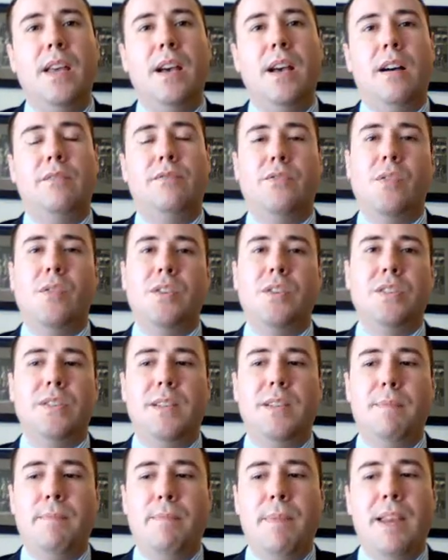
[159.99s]

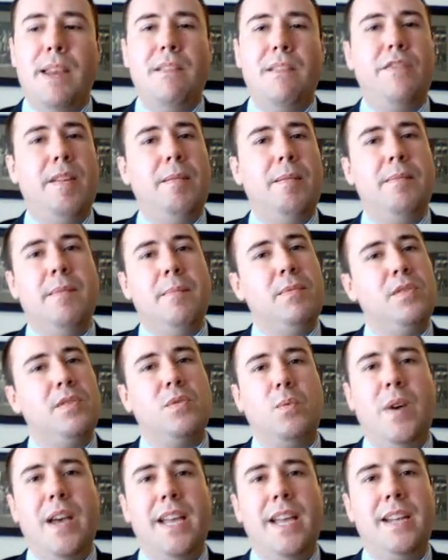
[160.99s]
Unfortunately, many family members
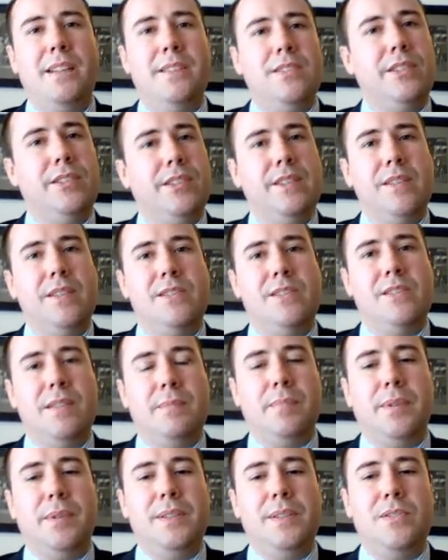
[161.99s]
wait until it is
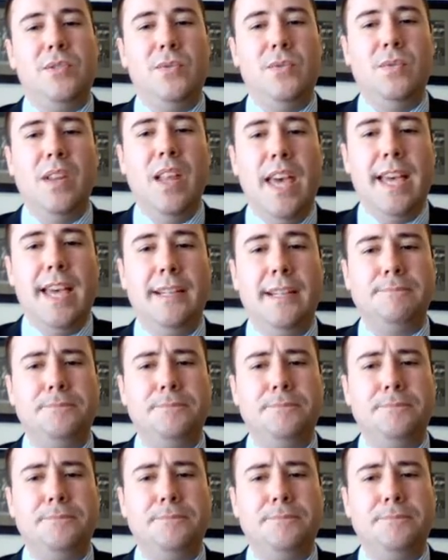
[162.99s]
simply too late.